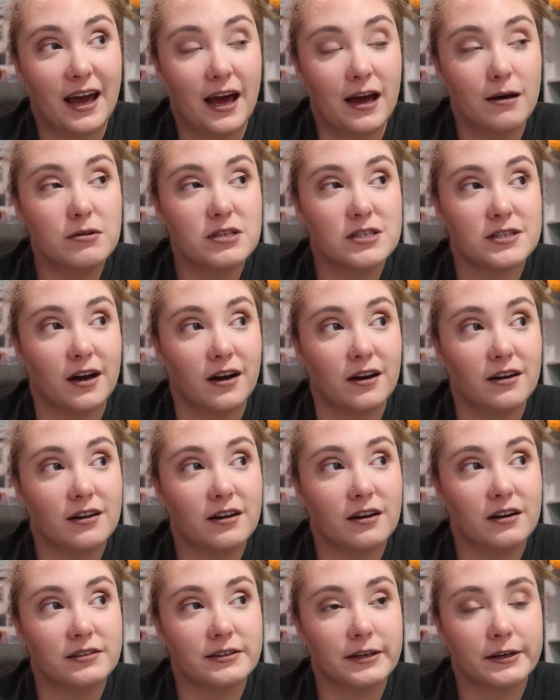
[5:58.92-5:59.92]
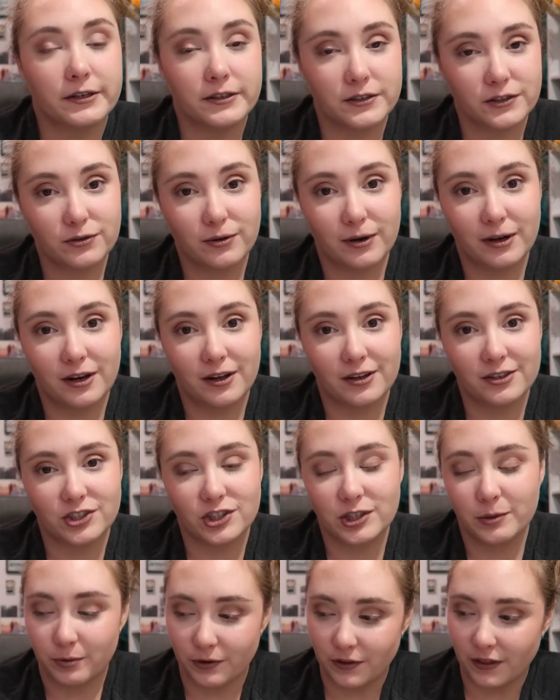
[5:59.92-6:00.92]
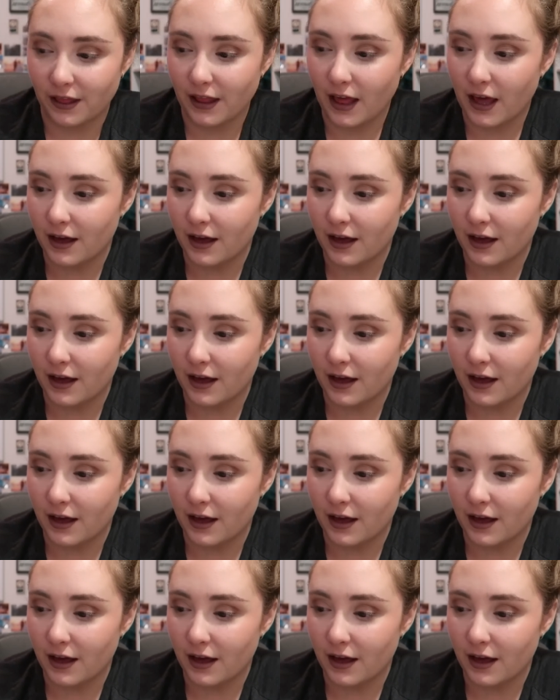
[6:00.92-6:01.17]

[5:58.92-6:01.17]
Amazon, and I was like, oh, it's twenty dollars cheaper than